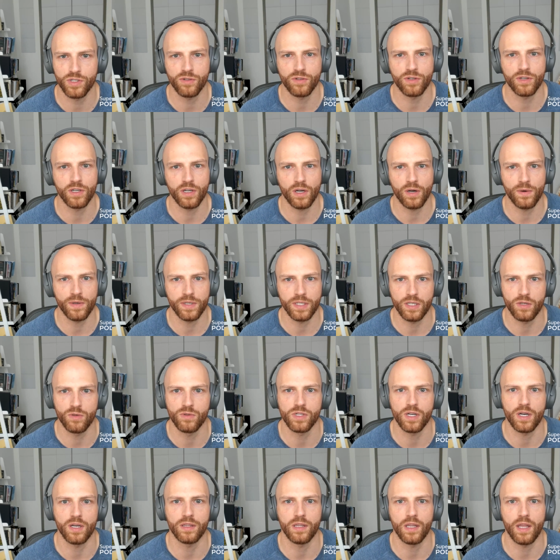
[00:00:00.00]
can go and use
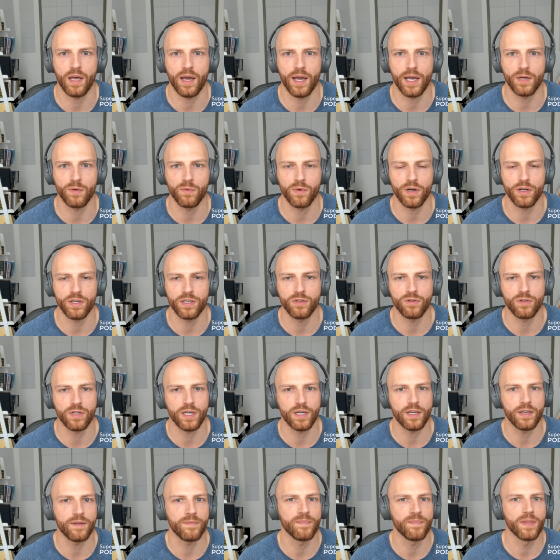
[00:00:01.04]
online where you
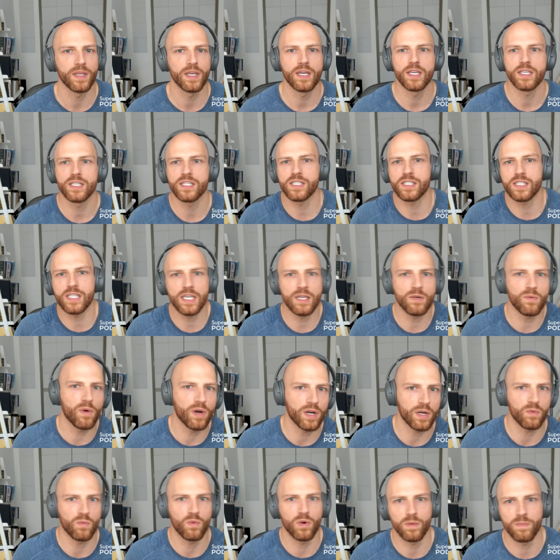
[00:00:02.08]
can see what
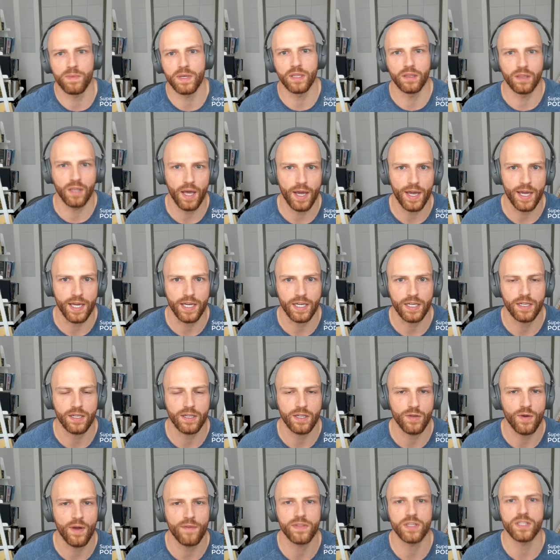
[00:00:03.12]
it would be like.
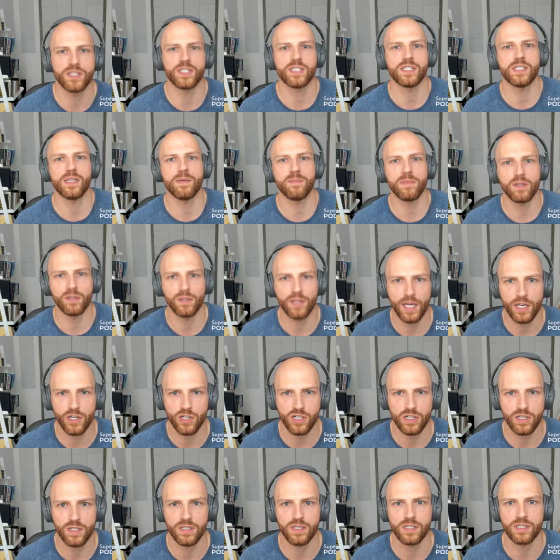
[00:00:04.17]
You have these
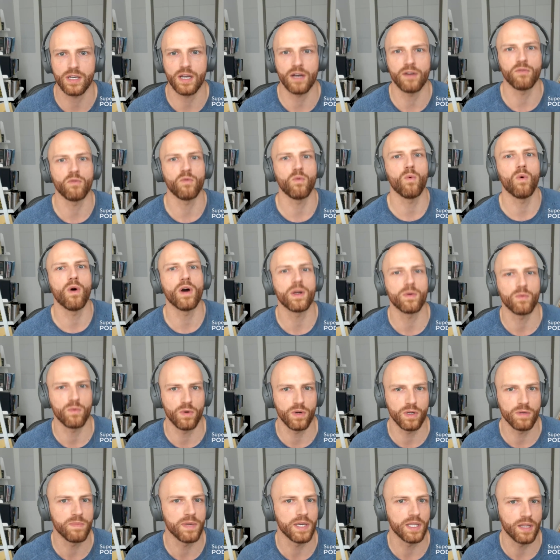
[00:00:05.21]
simulations of what it
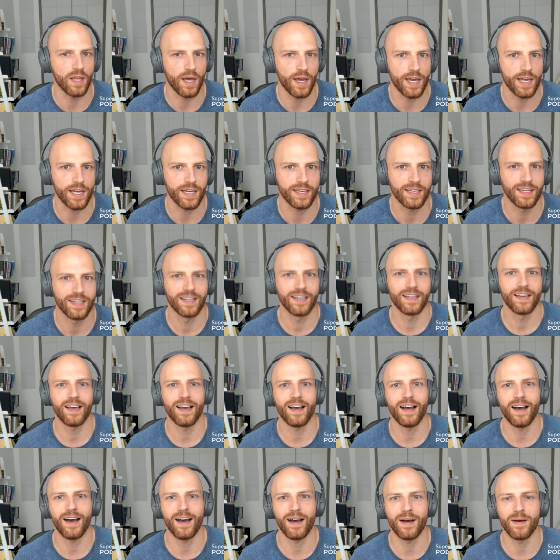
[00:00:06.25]
would be like
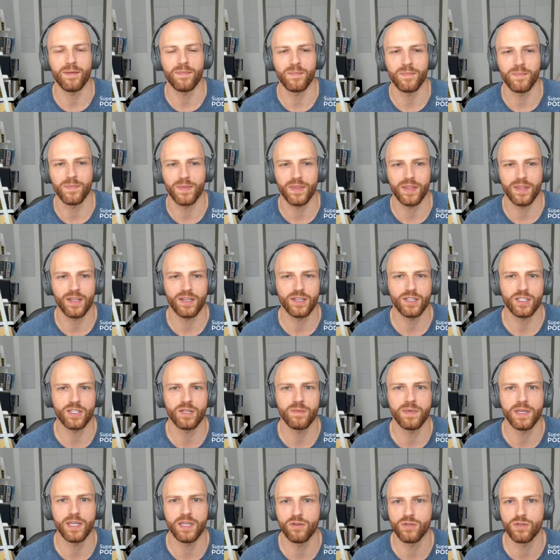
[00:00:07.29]
um, to
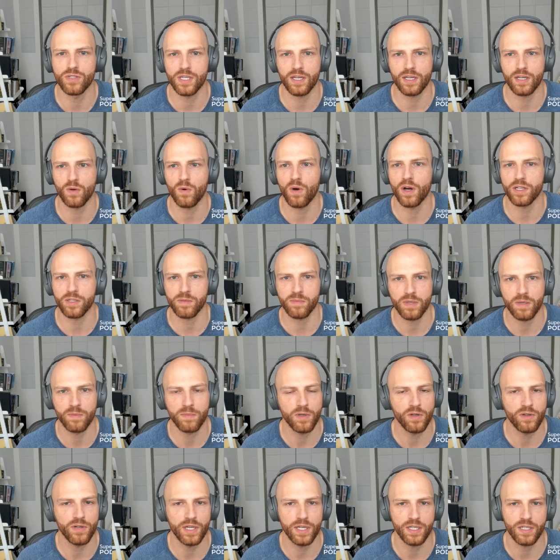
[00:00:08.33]
be using quantum
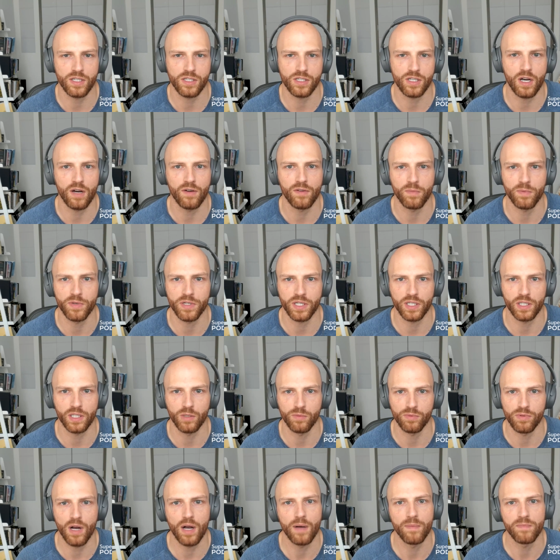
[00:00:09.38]
computing to solve a particular
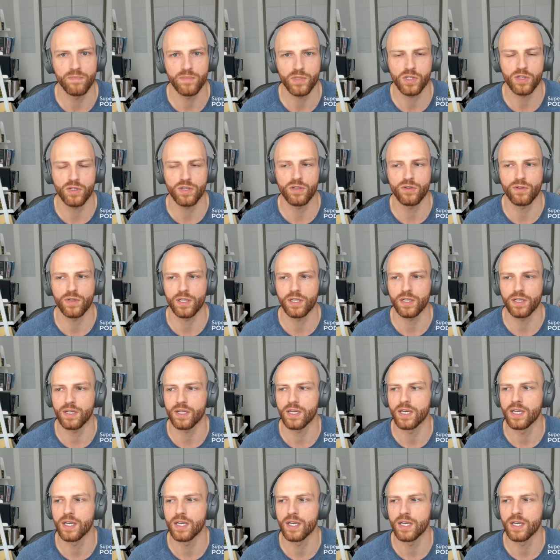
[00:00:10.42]
problem. So you can